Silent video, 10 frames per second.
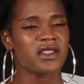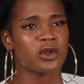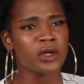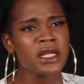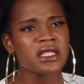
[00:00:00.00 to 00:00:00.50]
So
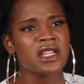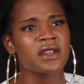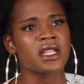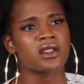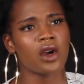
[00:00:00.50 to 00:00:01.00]

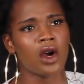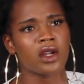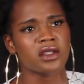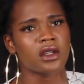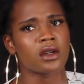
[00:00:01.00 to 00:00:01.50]
creativity is
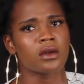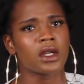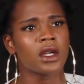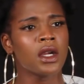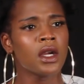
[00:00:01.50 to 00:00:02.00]
also
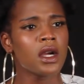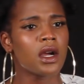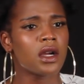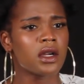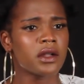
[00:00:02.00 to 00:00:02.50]

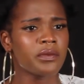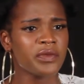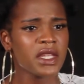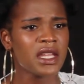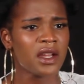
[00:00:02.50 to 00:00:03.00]

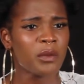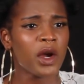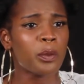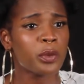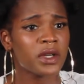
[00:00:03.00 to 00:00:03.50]

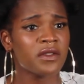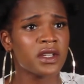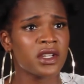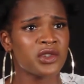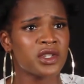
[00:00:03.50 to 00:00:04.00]
a
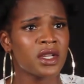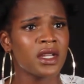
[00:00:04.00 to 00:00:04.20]
privilege